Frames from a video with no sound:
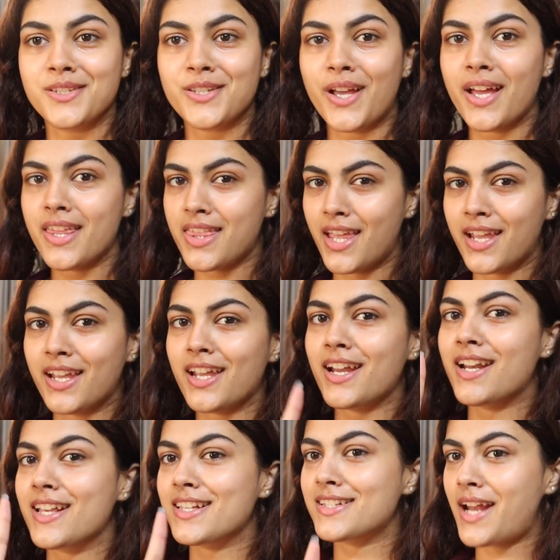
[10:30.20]
so I think
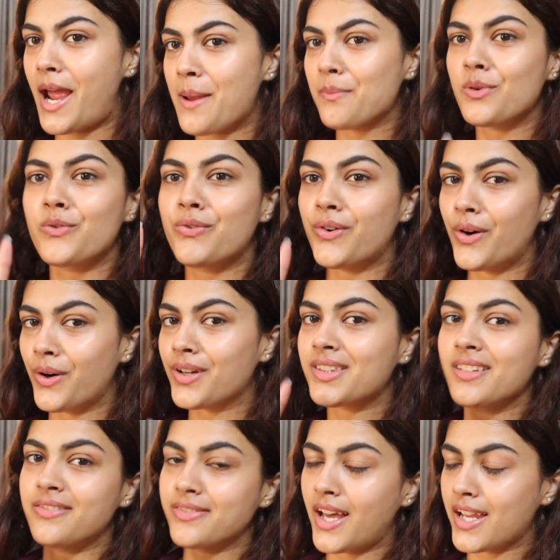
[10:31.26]
it is time for
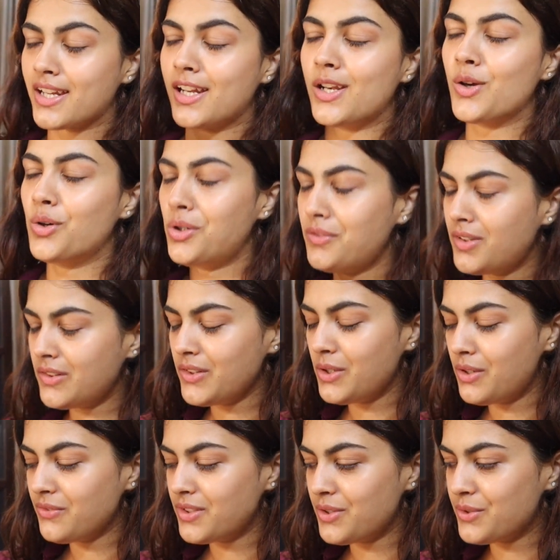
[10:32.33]
the final
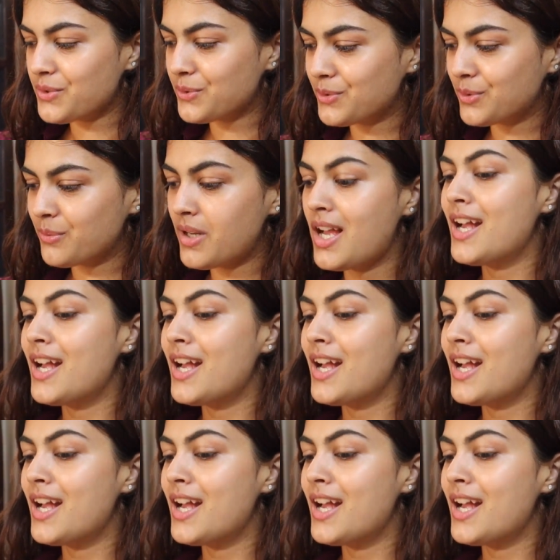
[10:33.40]
overview of the room